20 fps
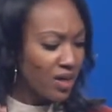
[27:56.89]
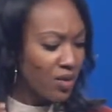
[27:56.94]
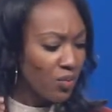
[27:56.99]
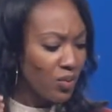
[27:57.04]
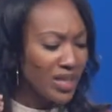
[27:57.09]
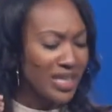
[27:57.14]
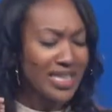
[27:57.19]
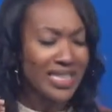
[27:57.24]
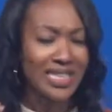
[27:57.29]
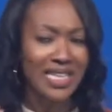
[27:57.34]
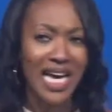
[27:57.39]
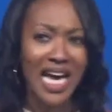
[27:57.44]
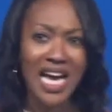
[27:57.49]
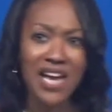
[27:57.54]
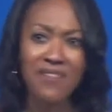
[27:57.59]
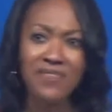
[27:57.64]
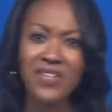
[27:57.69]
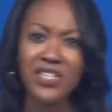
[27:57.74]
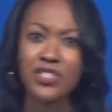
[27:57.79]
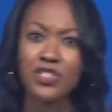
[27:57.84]
when
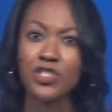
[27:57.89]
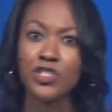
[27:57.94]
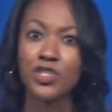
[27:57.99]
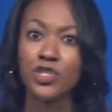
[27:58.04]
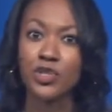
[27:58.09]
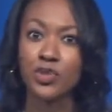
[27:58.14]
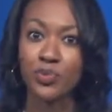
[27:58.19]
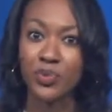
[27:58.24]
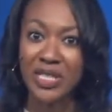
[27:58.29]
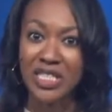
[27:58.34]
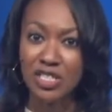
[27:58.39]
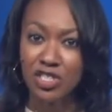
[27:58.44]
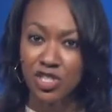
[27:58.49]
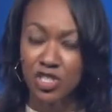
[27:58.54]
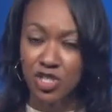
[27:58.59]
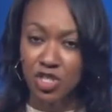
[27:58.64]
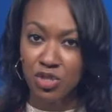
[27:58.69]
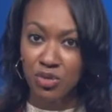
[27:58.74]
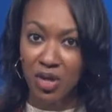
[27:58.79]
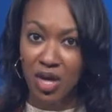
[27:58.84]
life
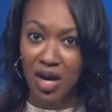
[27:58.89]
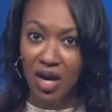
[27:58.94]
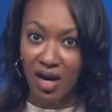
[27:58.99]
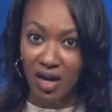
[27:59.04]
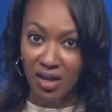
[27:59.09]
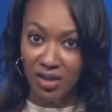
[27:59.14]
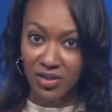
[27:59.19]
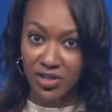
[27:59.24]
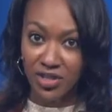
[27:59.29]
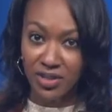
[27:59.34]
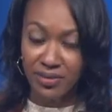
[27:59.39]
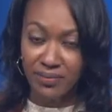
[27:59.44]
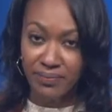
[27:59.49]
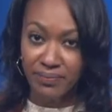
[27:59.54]
screeches to a halt,